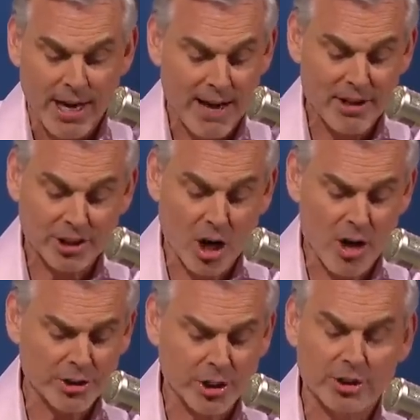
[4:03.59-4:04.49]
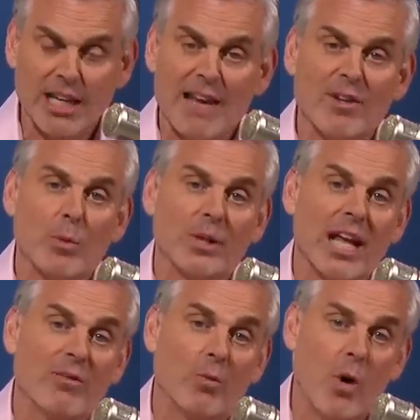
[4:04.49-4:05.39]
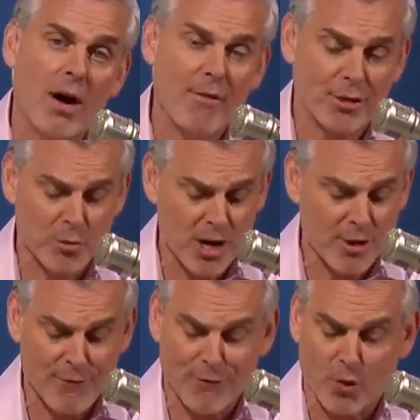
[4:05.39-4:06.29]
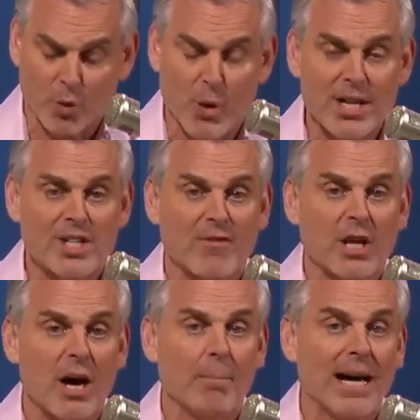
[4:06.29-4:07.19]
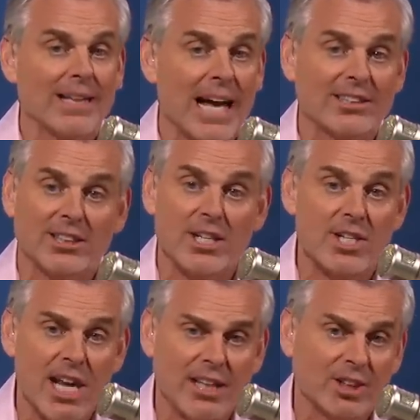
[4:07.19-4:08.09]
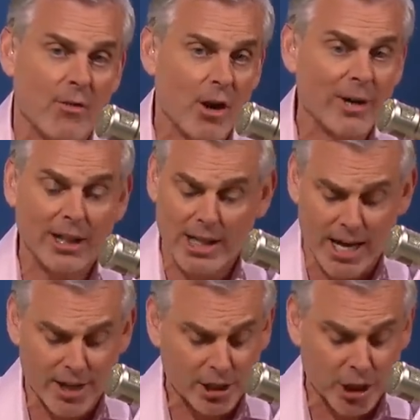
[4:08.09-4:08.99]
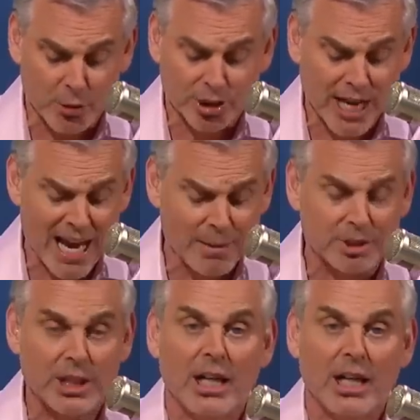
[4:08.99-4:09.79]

And the Chargers, even when they've won three of their four wins, have come by less than six, so they're in a lot of close games.